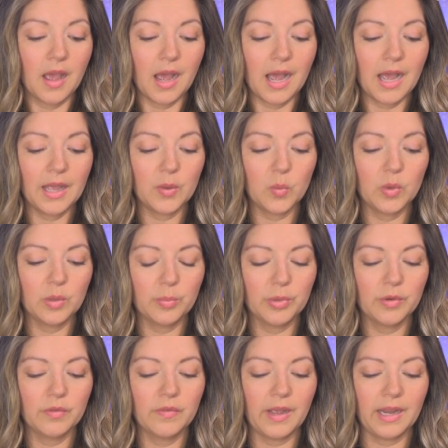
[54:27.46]
I will
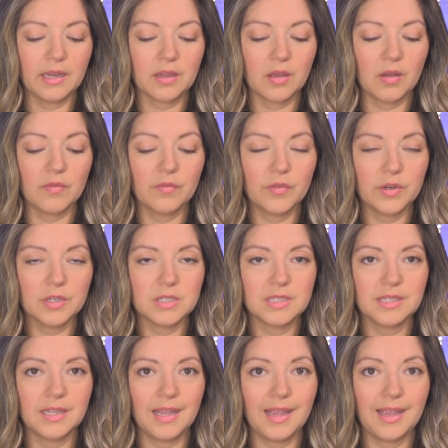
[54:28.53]
provide comfort
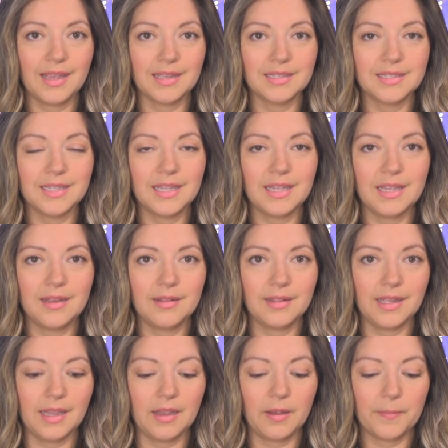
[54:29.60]
and
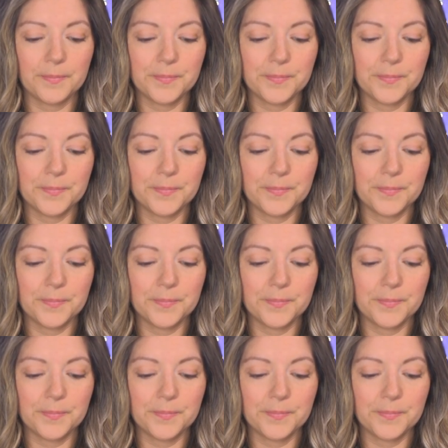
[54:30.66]
healing.